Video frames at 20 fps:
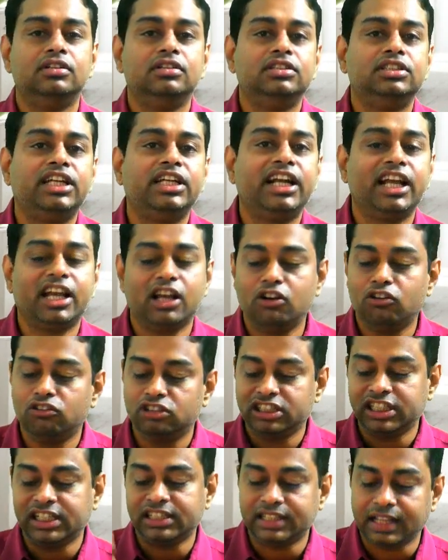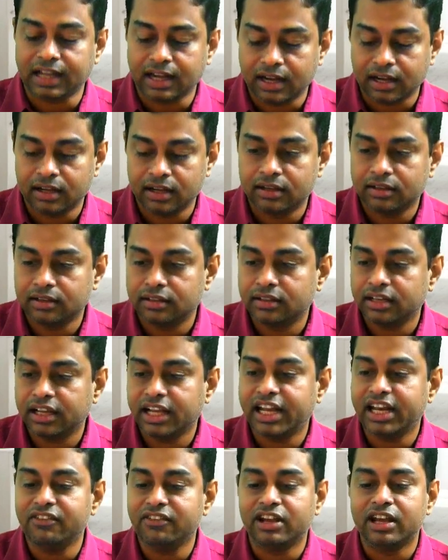Critical vachestha.
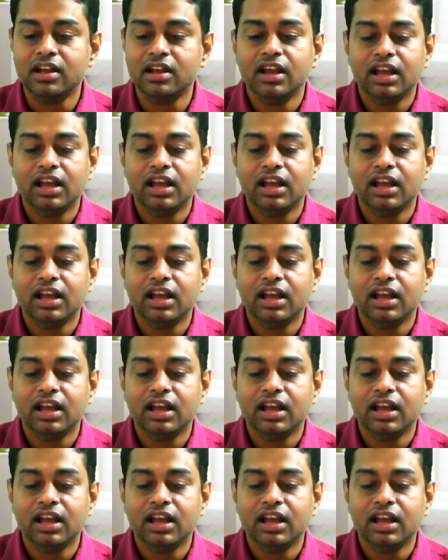Anyway,